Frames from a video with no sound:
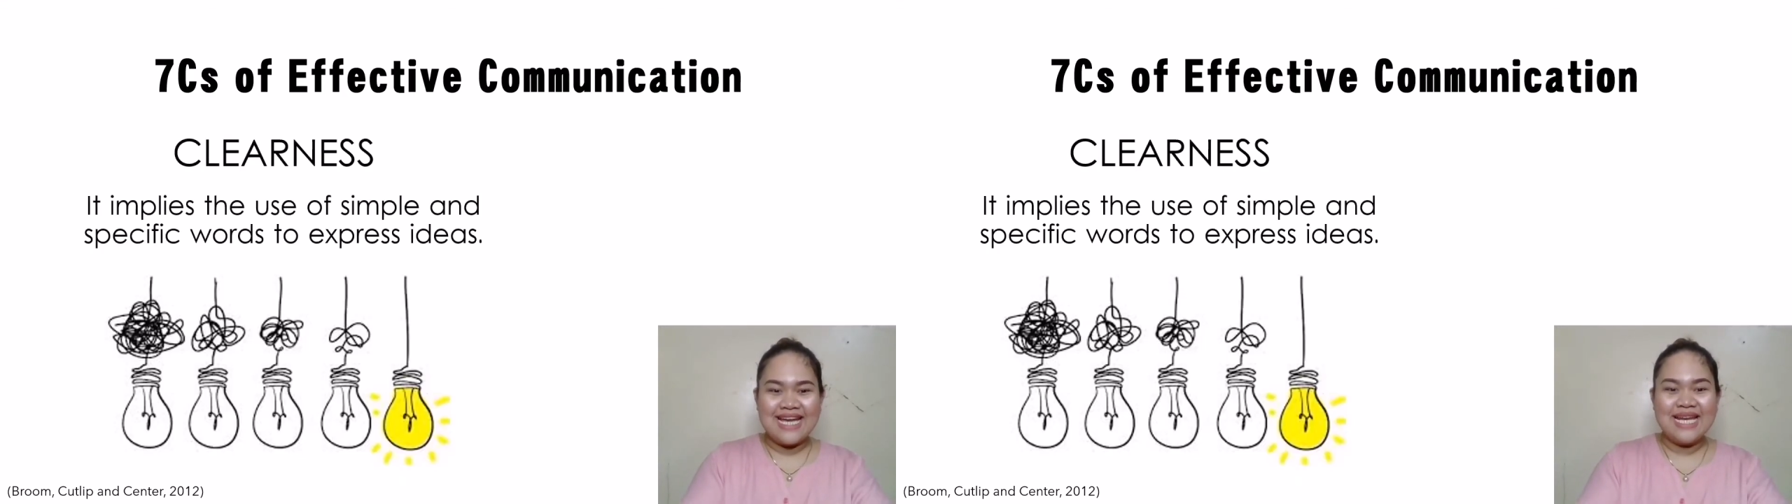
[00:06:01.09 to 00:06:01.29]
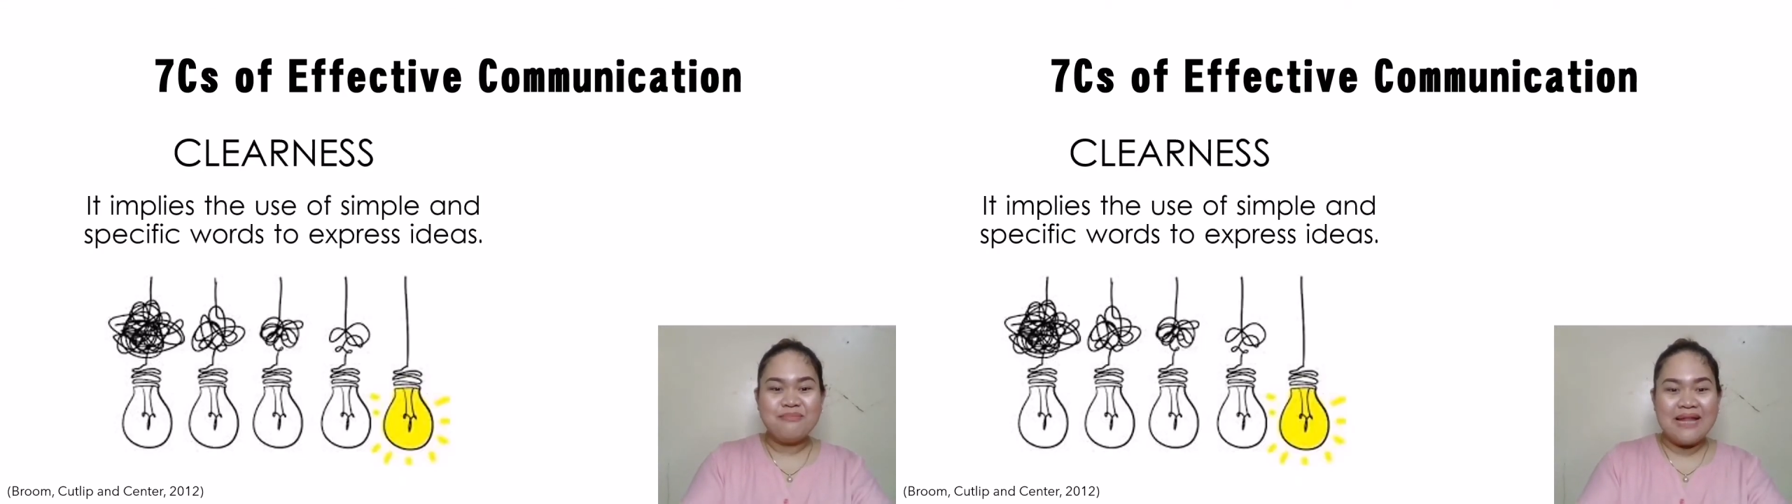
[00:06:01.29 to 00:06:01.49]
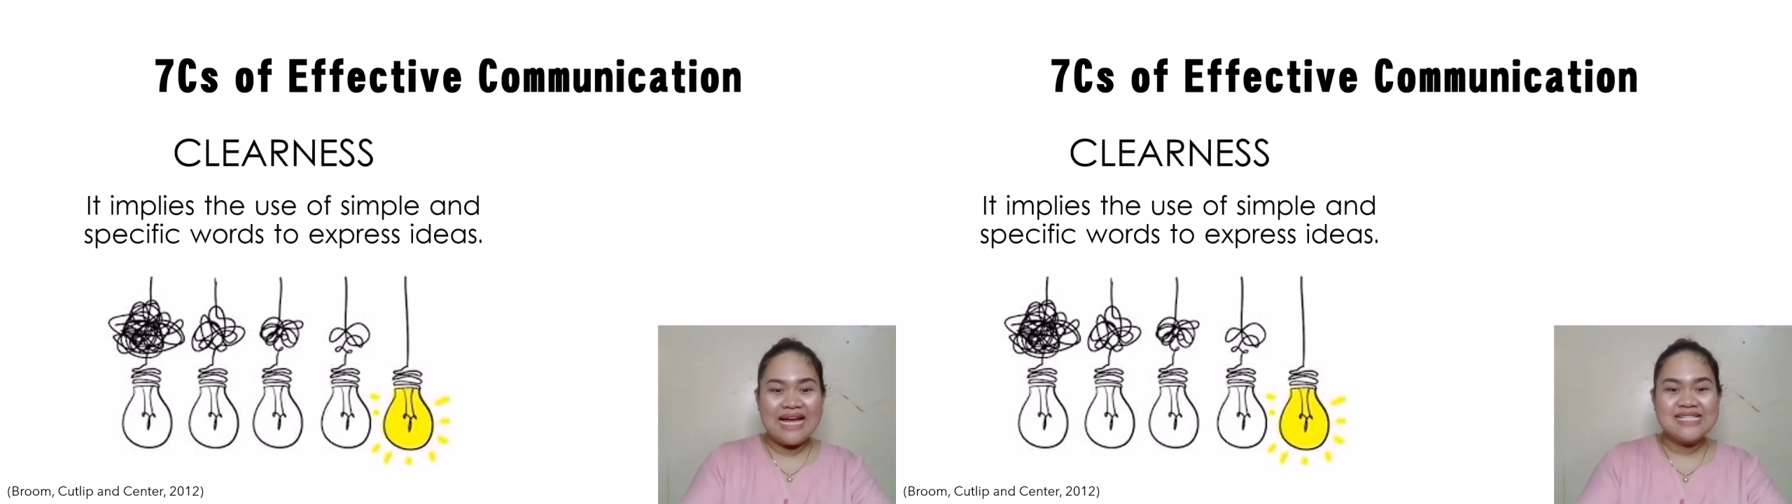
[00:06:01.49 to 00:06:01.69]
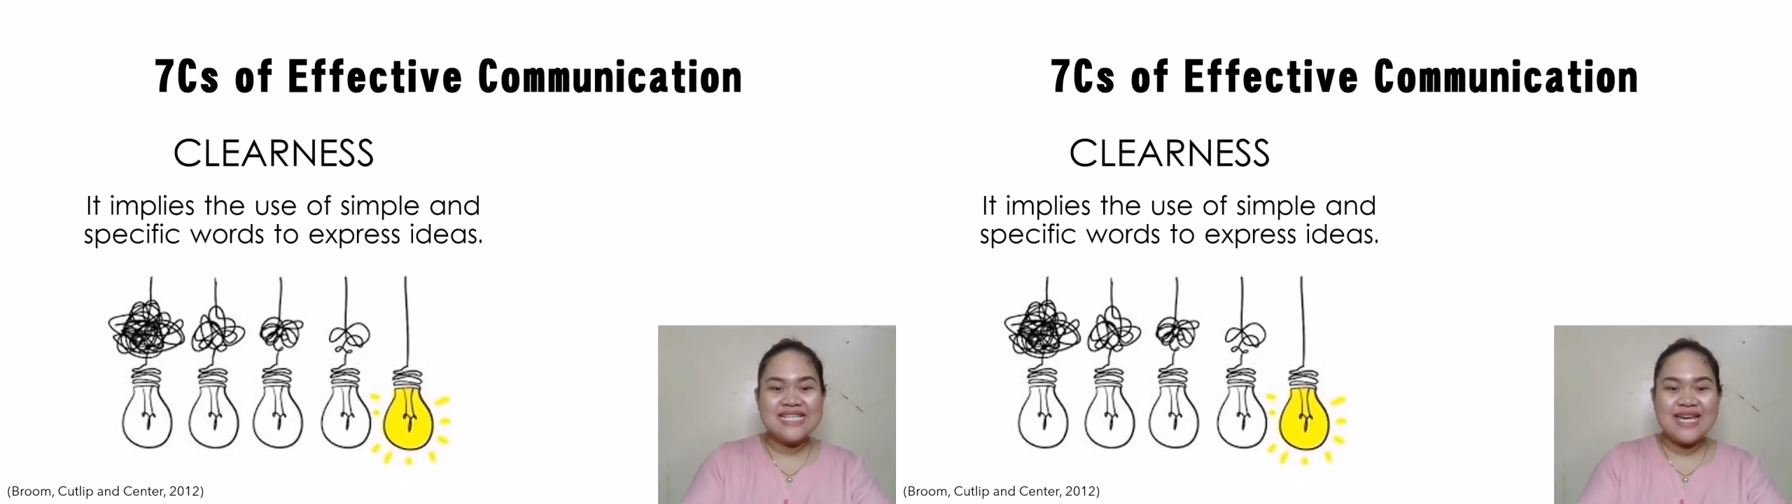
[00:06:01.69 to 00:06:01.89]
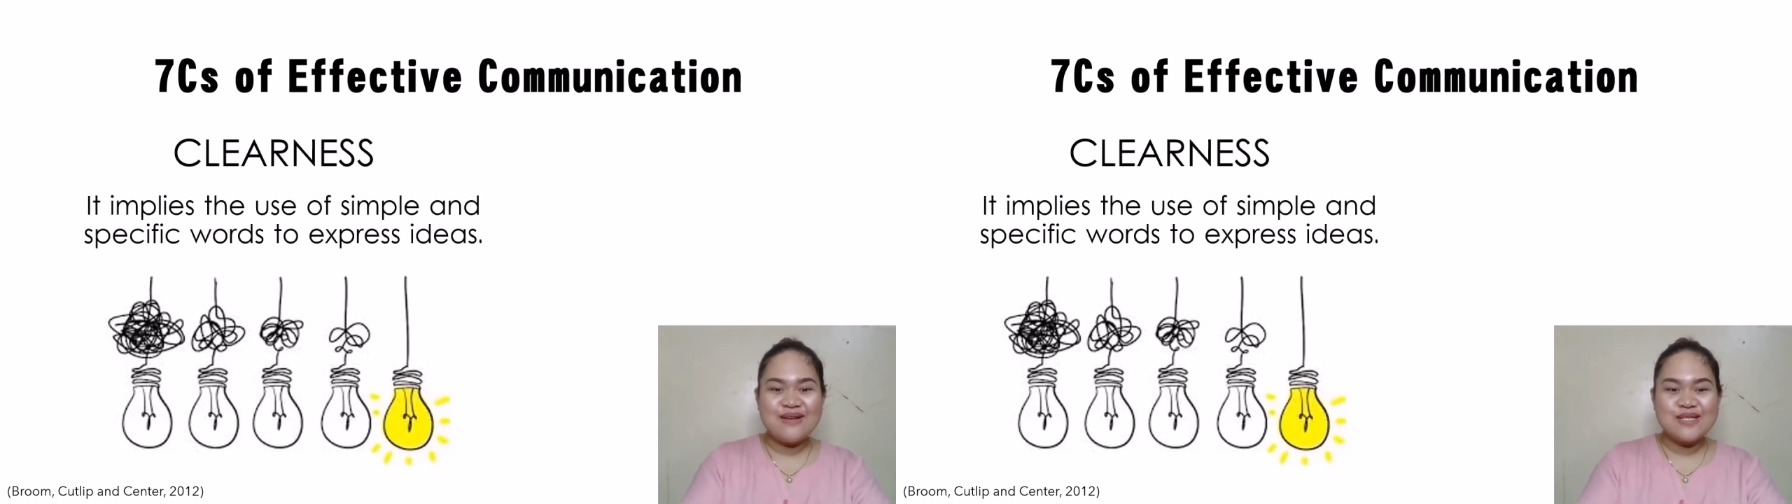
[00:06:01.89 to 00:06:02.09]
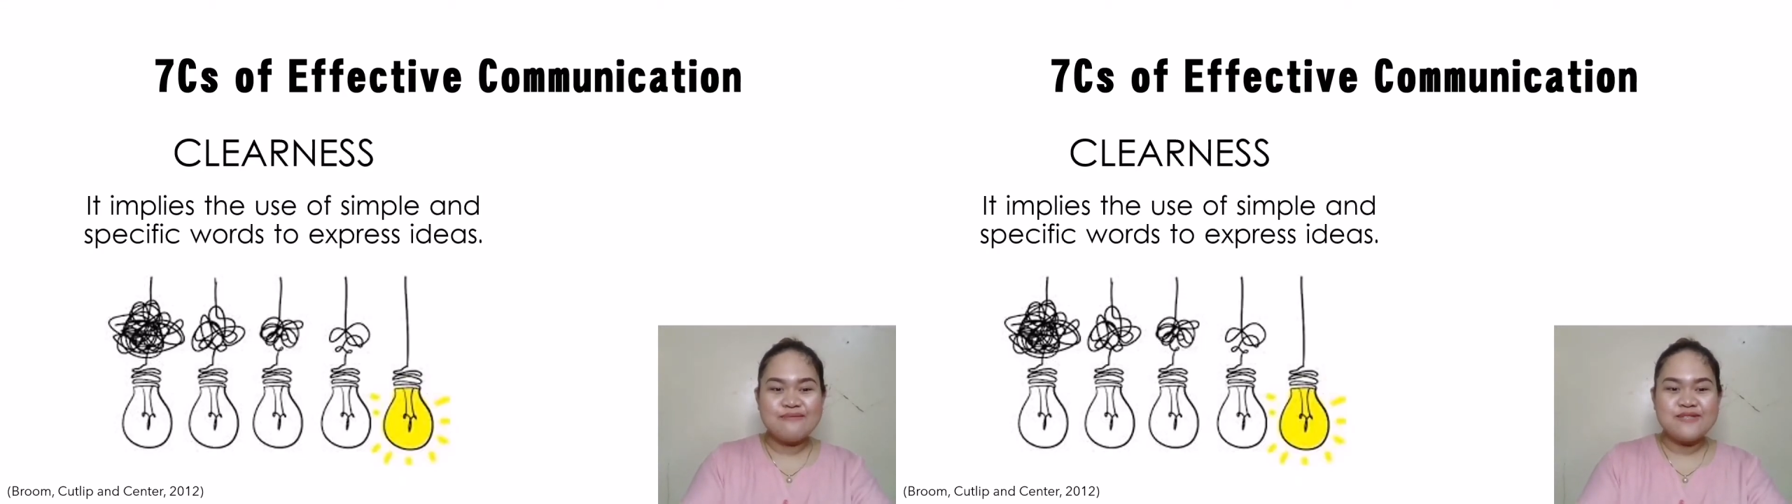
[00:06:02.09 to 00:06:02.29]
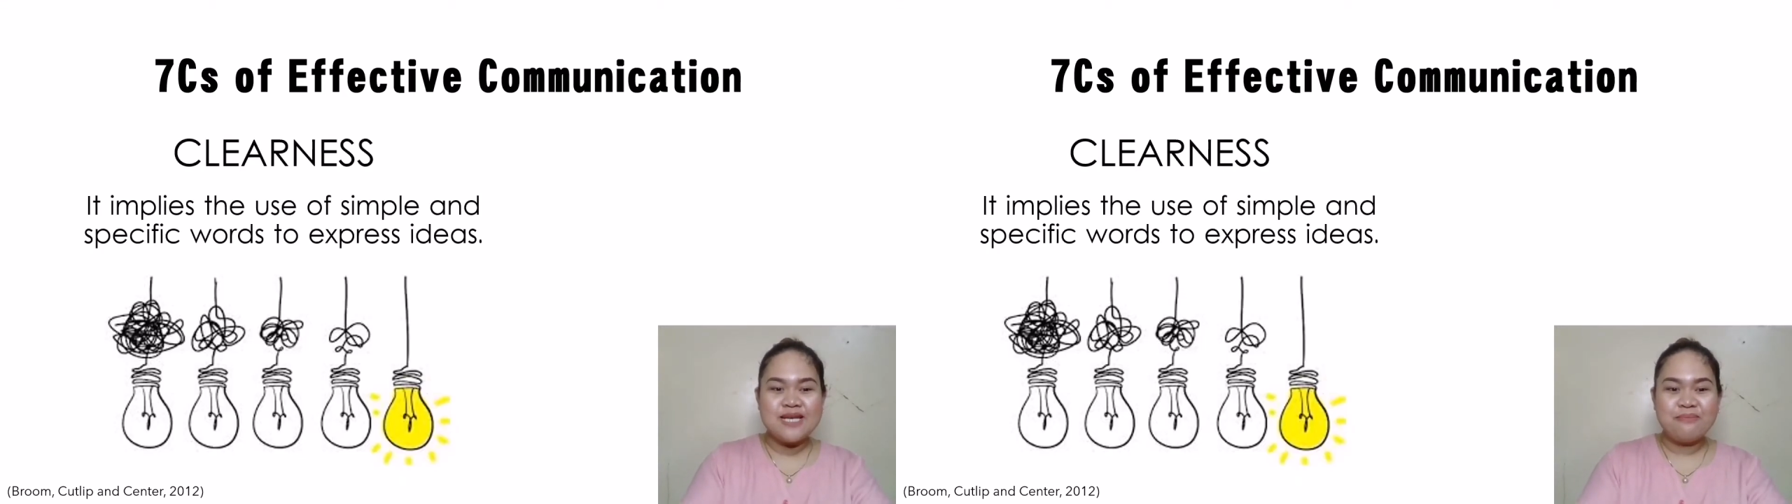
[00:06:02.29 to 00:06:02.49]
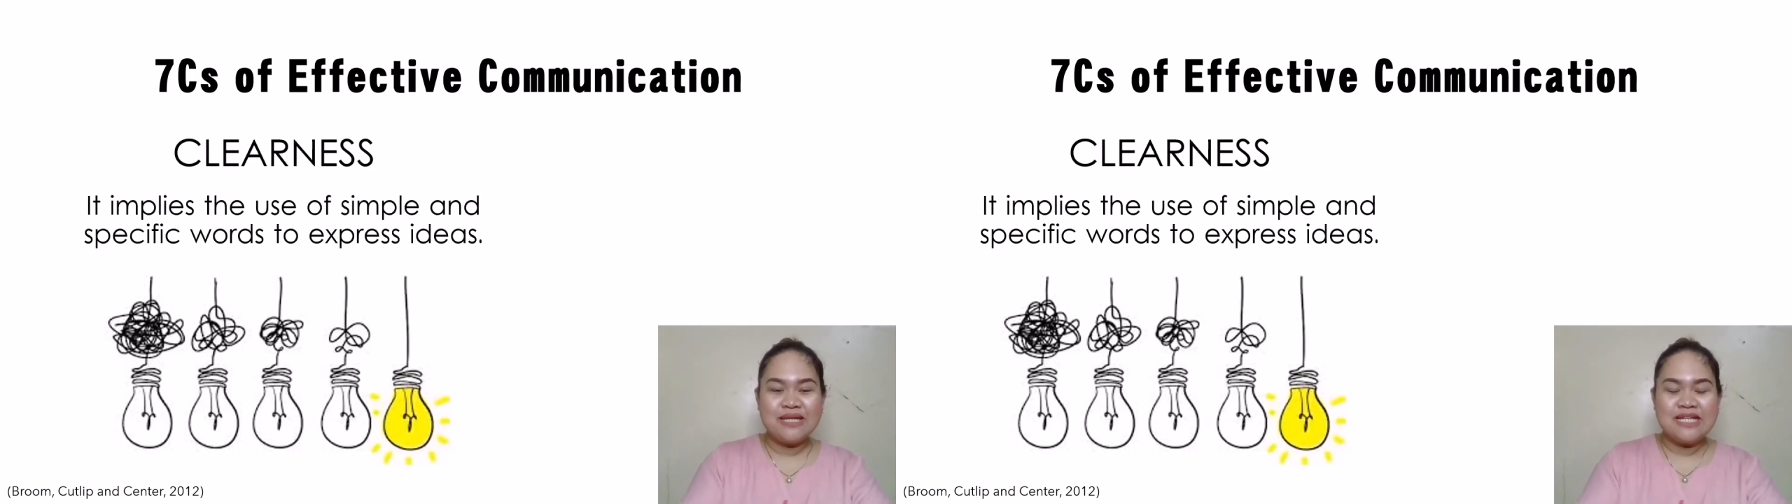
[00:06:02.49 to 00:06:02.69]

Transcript: implies the use of simple and